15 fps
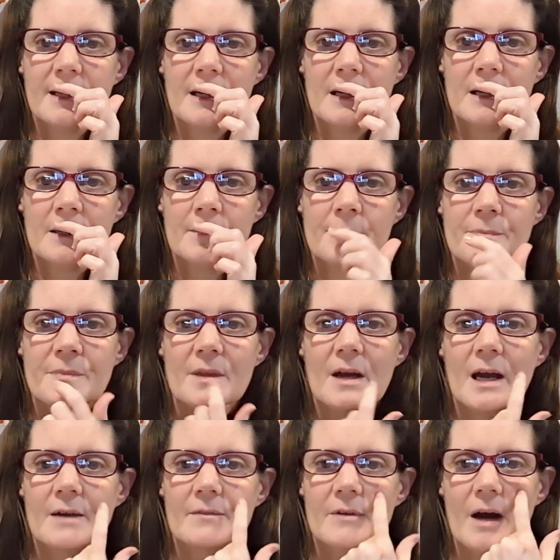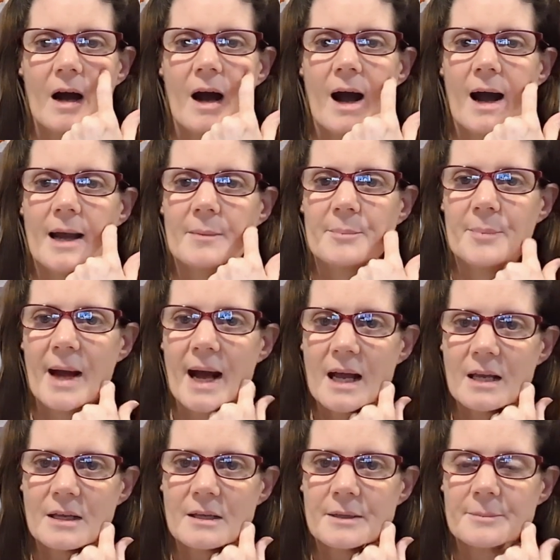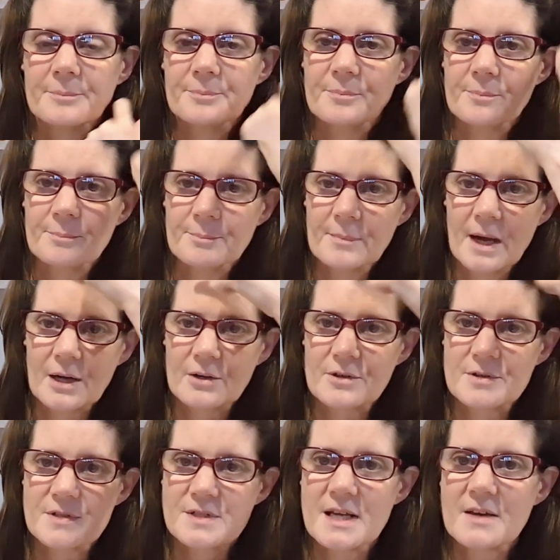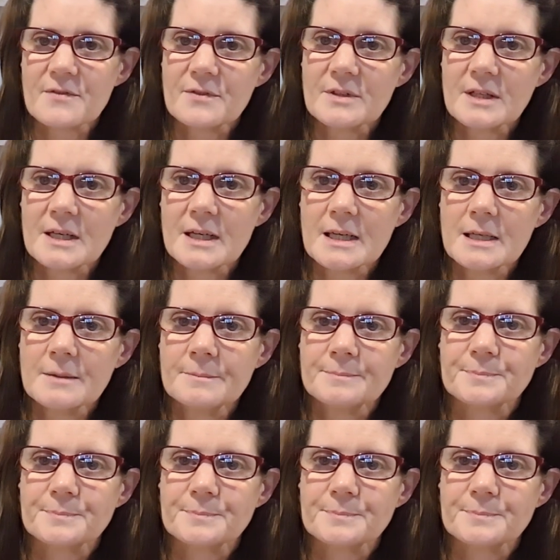I have a high palate, microcephaly,